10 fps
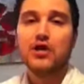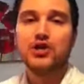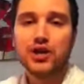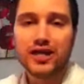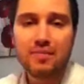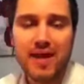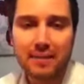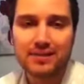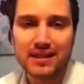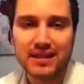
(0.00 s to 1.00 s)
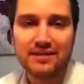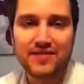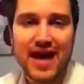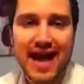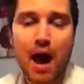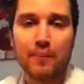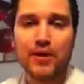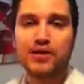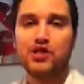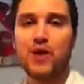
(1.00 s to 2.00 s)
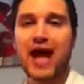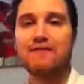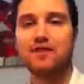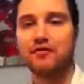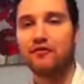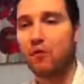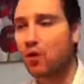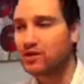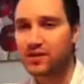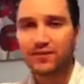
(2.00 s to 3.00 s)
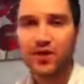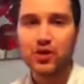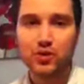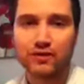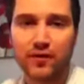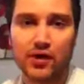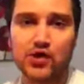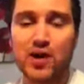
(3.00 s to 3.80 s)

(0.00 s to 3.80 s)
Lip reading: you're going to be able to live that out, because you have the force of the universe,